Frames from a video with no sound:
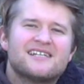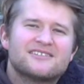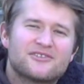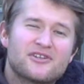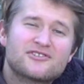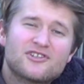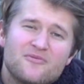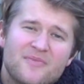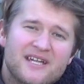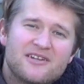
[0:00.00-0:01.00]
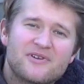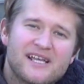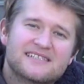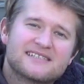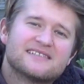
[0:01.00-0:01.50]
So there's so many
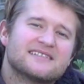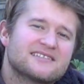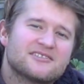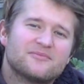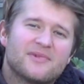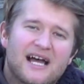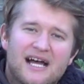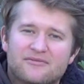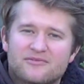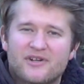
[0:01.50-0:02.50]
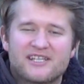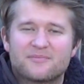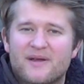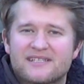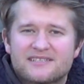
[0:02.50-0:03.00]
reasons to have
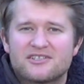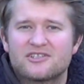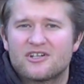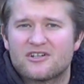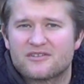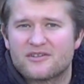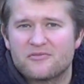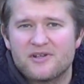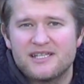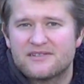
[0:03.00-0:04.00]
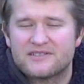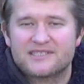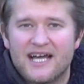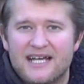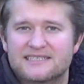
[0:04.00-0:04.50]
raised beds in your garden. They're really a
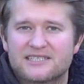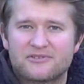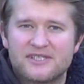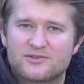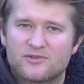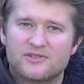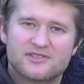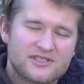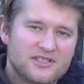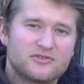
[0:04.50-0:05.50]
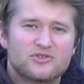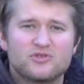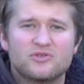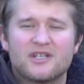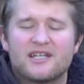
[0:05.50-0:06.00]
fantastic resource, you know,
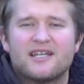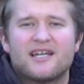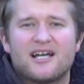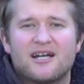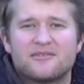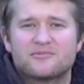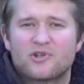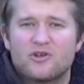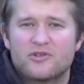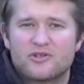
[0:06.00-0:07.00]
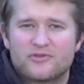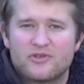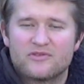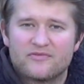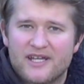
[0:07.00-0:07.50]
to grow your
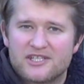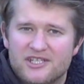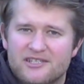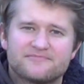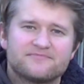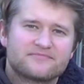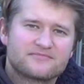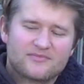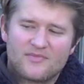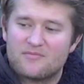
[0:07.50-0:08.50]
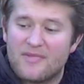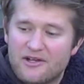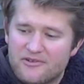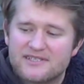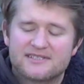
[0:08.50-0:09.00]
fruit and veg in. My
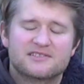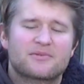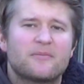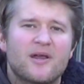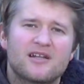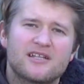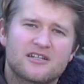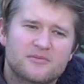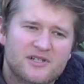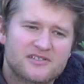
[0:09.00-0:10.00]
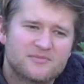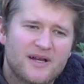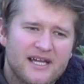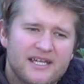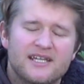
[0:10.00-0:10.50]
reasons primarily are because
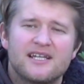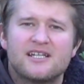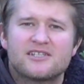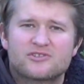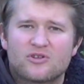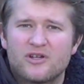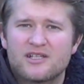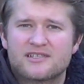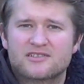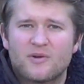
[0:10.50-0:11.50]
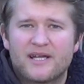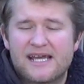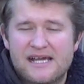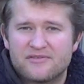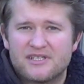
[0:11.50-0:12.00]
my soil is quite
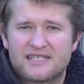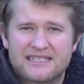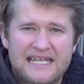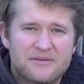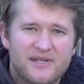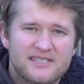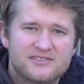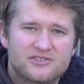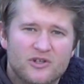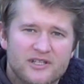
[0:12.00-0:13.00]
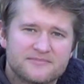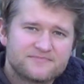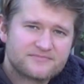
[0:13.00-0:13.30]
heavy, clay-based soil.